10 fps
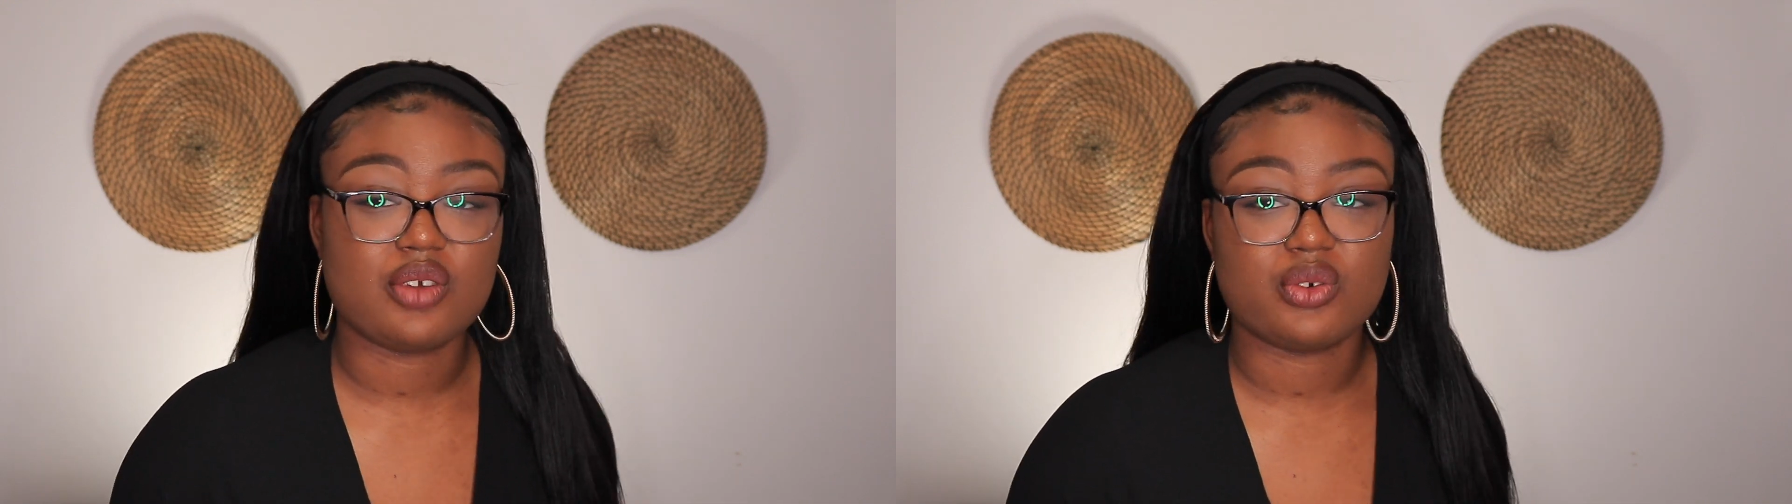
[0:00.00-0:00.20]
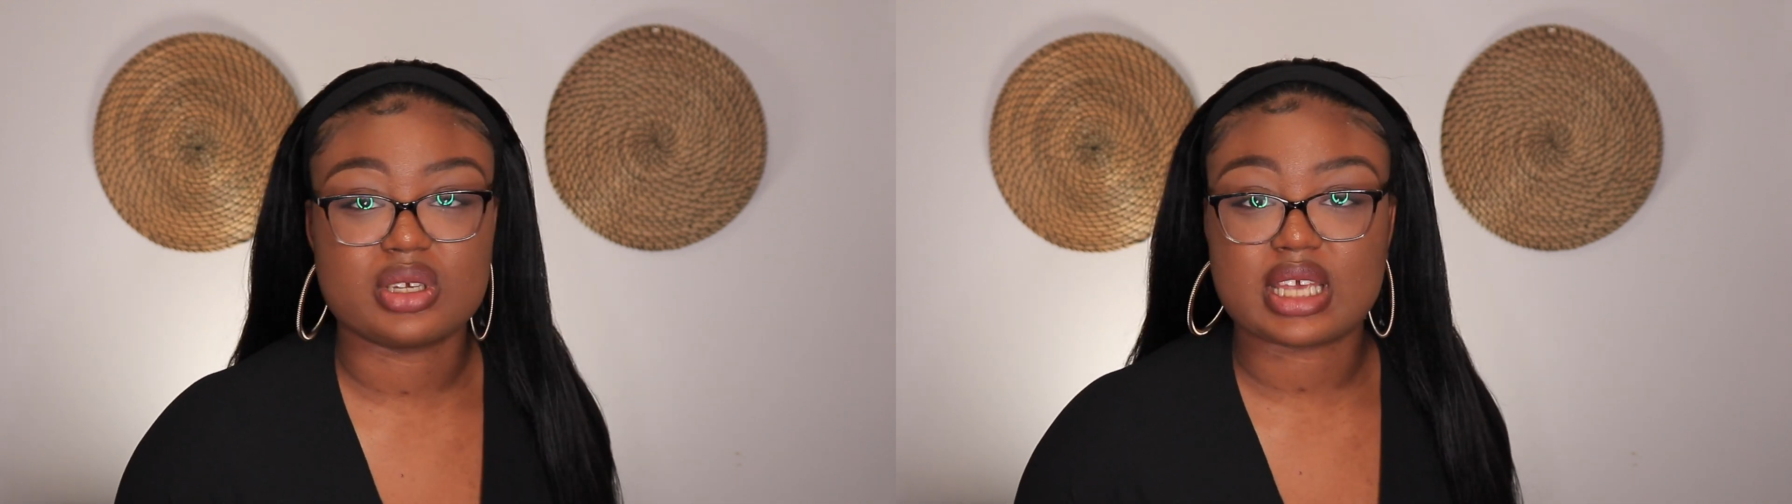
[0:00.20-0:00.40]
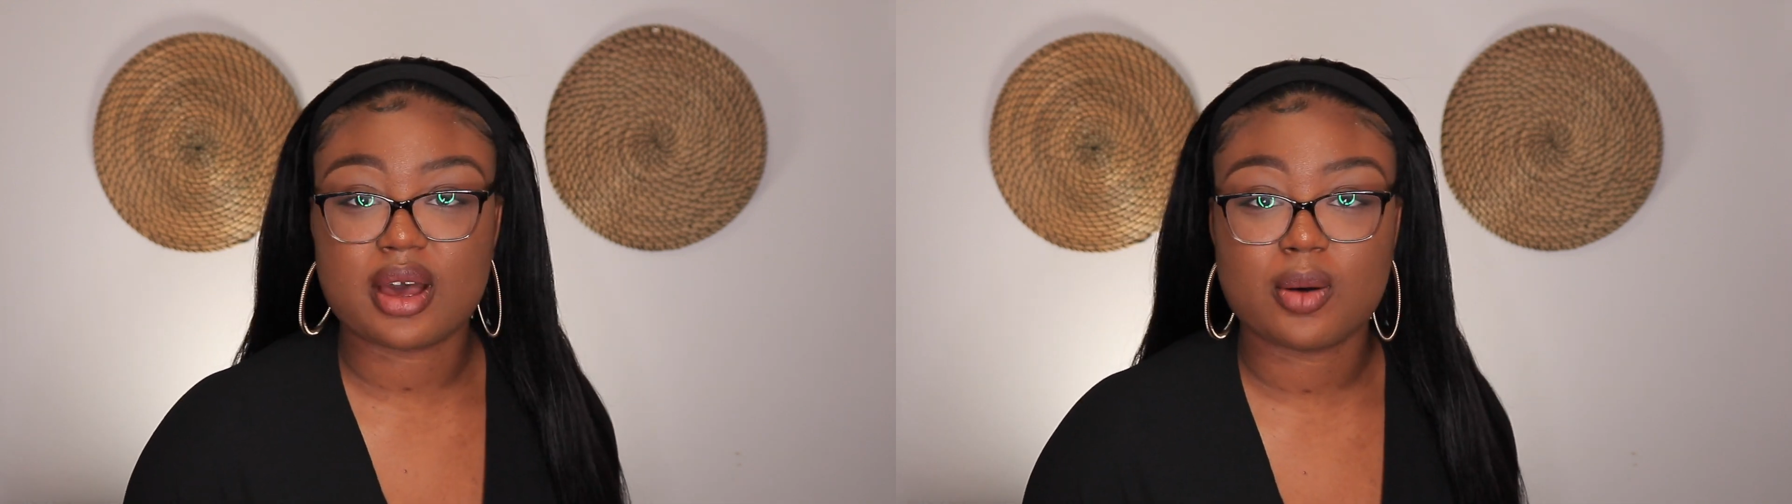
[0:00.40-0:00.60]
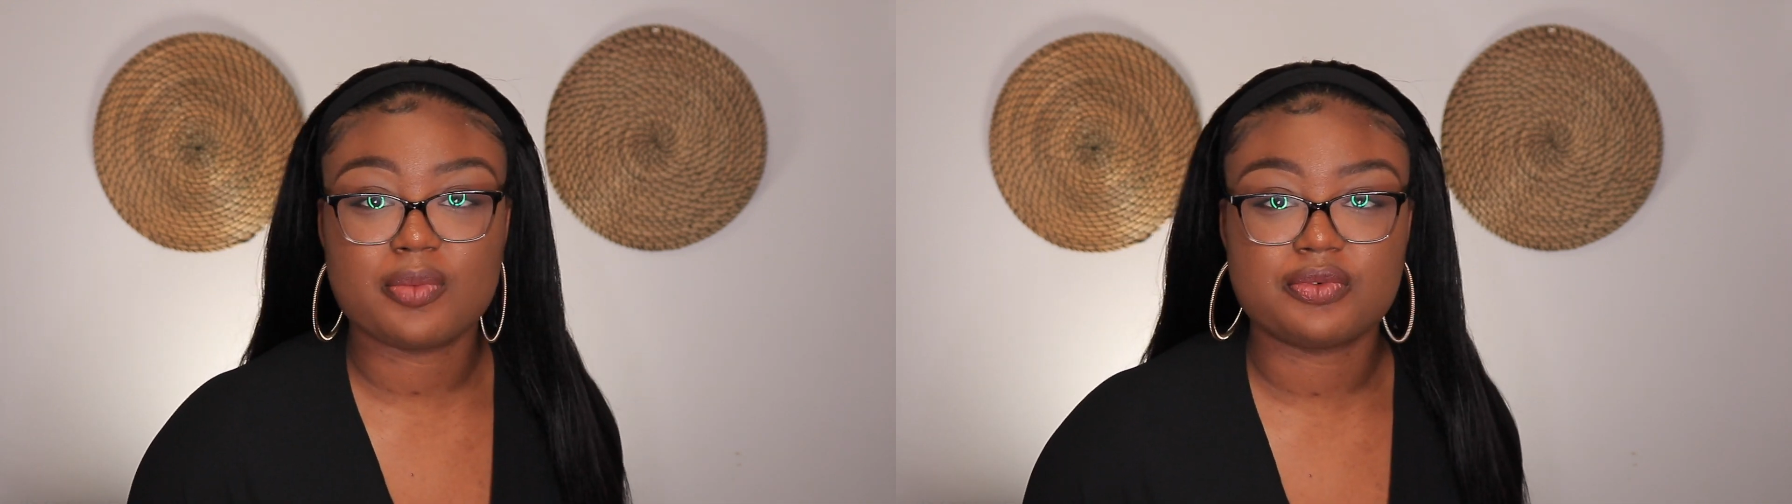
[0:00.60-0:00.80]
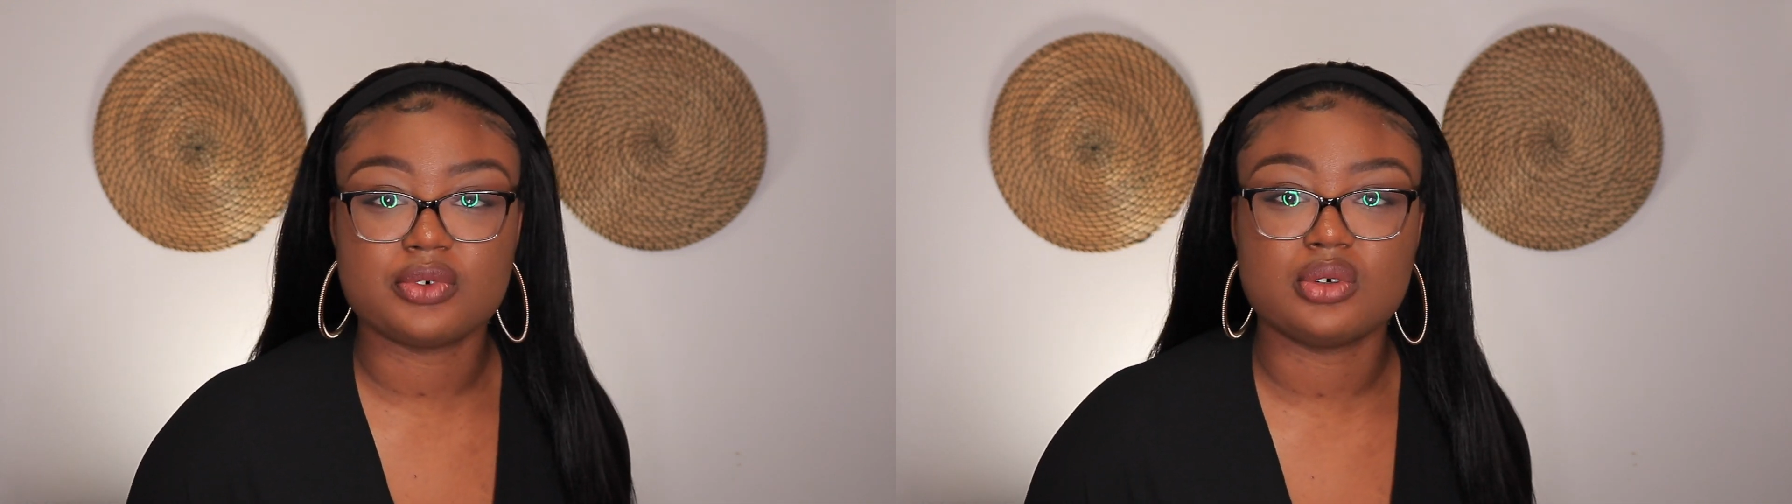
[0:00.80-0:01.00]
if it was
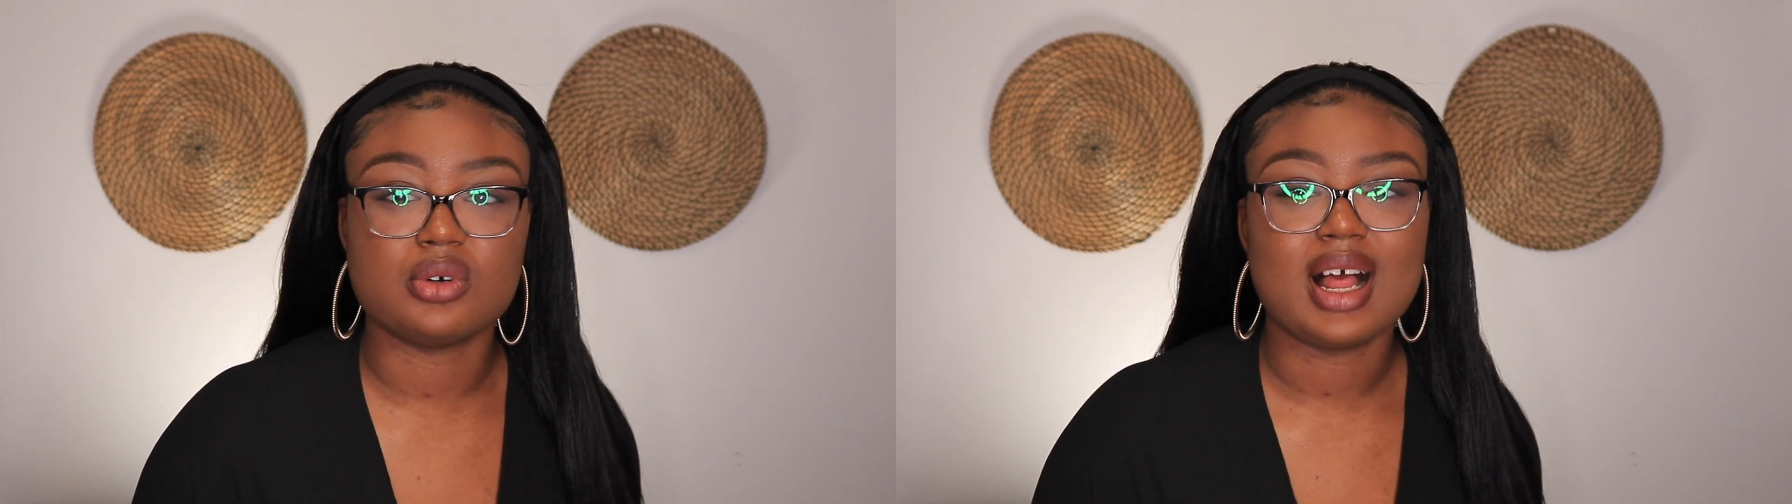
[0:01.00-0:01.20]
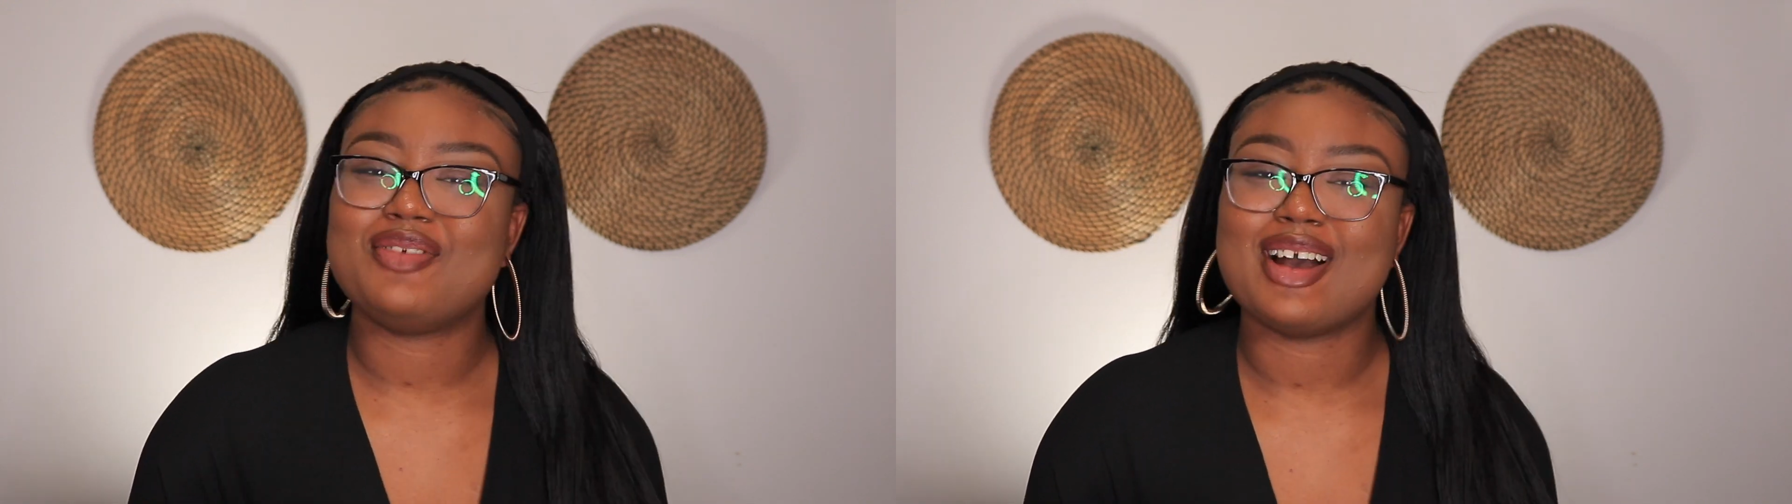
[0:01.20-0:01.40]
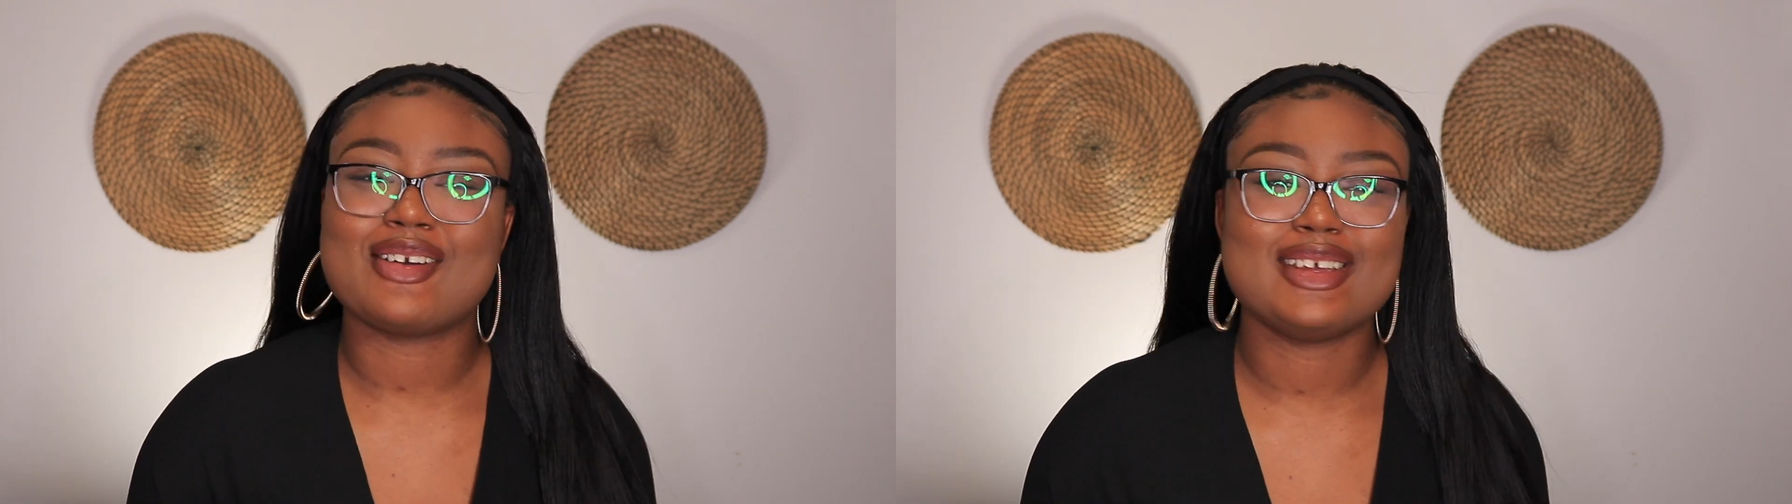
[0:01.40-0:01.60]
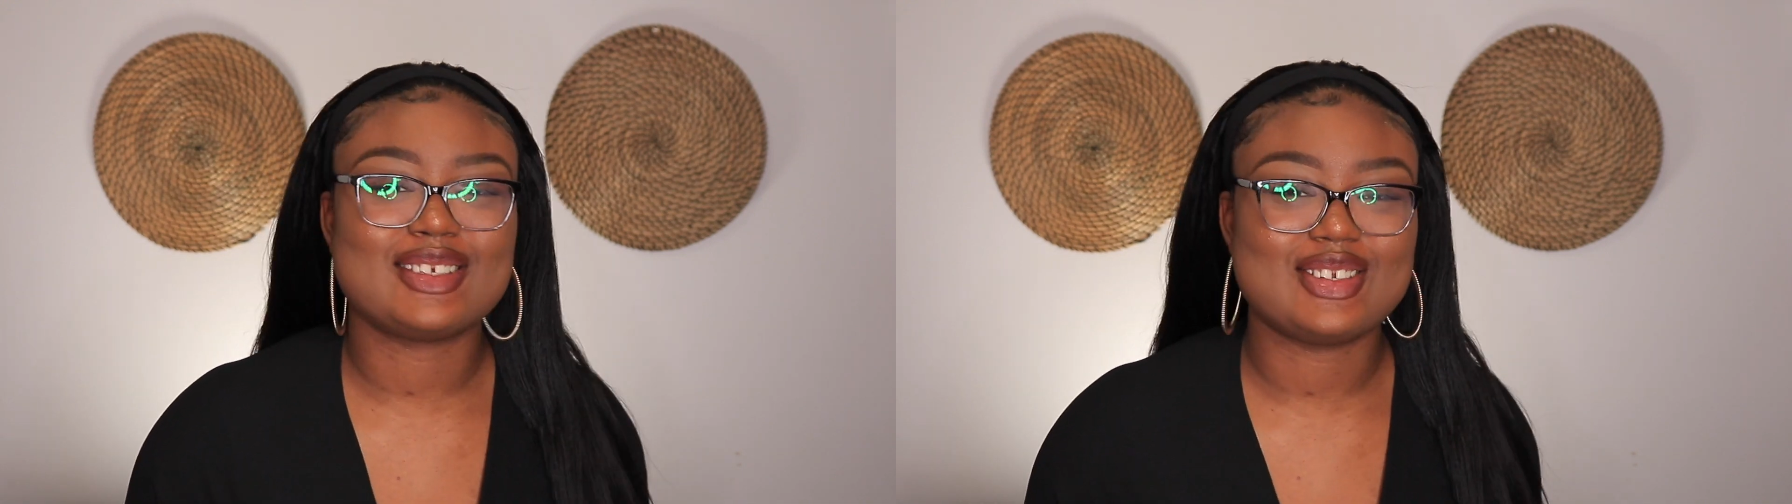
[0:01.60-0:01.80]
helpful, if you're going to